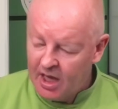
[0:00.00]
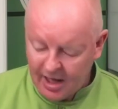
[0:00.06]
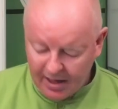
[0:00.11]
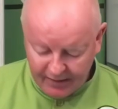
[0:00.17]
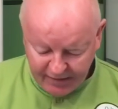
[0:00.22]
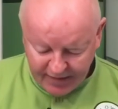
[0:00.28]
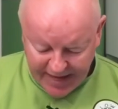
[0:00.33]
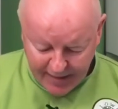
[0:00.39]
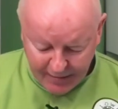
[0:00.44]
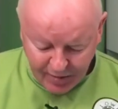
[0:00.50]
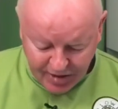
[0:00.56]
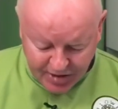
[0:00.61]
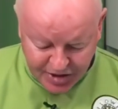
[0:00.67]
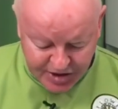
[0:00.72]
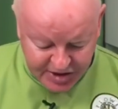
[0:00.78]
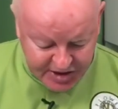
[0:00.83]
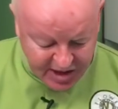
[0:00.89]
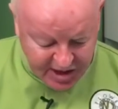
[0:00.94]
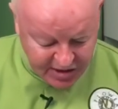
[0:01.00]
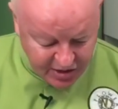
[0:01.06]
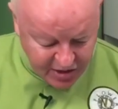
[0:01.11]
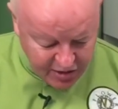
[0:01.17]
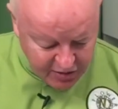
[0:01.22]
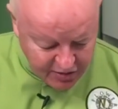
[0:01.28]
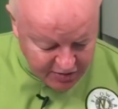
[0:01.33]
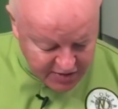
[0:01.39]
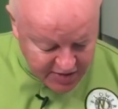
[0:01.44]
Flat brushes are
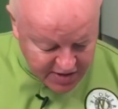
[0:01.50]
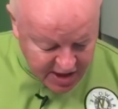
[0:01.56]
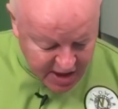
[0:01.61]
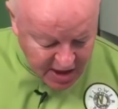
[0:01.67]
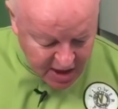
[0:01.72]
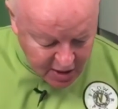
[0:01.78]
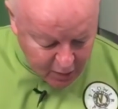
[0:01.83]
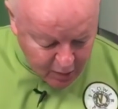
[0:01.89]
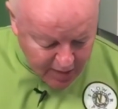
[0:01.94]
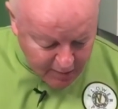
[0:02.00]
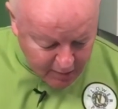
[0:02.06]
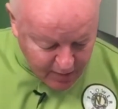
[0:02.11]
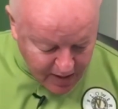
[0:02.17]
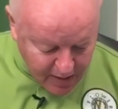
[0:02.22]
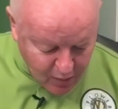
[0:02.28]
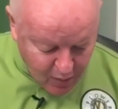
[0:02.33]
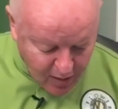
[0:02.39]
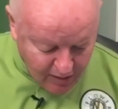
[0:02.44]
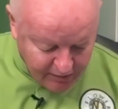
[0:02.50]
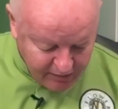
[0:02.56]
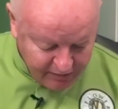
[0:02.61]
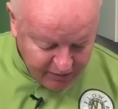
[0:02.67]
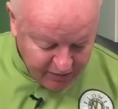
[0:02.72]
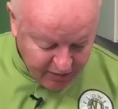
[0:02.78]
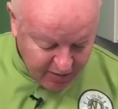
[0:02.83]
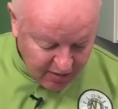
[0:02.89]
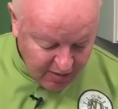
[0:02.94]
used when we want
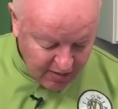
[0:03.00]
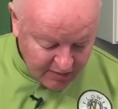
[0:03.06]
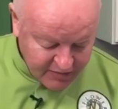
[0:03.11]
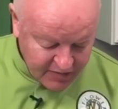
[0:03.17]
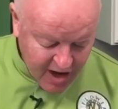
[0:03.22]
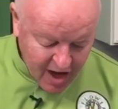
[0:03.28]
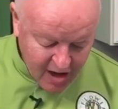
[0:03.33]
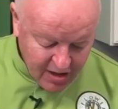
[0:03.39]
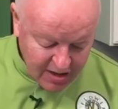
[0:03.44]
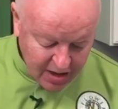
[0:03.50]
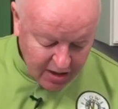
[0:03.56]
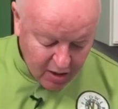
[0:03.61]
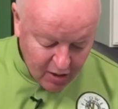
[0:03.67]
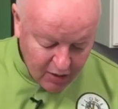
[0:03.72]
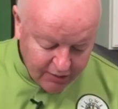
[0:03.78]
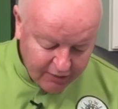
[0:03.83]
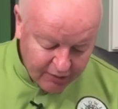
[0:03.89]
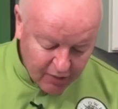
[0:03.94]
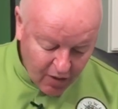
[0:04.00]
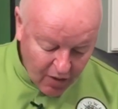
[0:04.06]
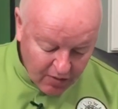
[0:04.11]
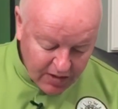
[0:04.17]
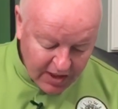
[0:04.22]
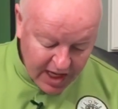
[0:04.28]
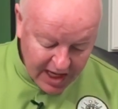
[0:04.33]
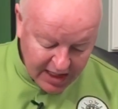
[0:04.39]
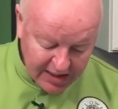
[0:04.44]
for darker overall
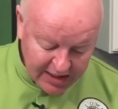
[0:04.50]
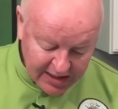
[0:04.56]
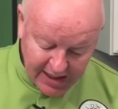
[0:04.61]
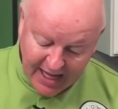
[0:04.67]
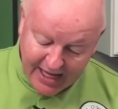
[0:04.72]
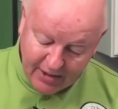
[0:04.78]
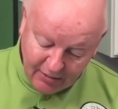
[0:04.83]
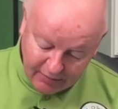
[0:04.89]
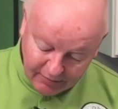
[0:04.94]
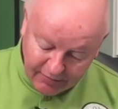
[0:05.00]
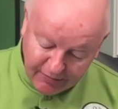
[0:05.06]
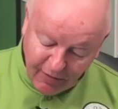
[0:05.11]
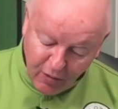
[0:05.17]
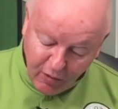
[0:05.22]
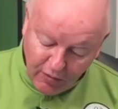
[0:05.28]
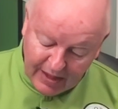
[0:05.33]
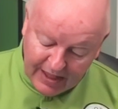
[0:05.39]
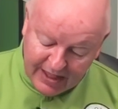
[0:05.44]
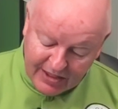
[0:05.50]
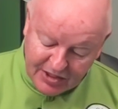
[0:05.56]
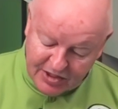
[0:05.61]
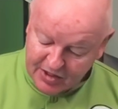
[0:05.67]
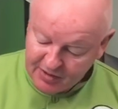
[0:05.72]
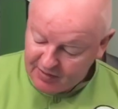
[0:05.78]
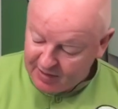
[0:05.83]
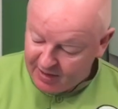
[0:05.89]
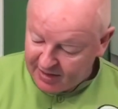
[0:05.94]
color, like on foliage.
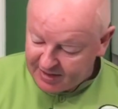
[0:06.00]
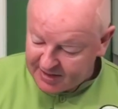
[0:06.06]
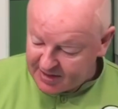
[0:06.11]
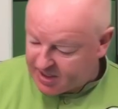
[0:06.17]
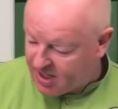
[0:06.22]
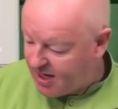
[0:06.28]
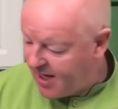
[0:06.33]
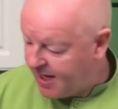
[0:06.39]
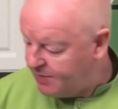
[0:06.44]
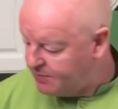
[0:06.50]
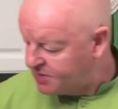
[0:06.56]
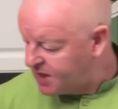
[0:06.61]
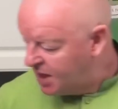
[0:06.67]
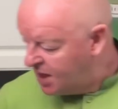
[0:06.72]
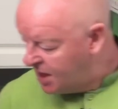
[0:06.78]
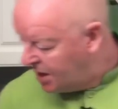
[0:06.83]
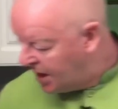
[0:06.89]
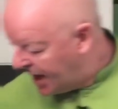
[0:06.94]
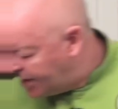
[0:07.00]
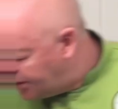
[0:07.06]
So a lot of times, and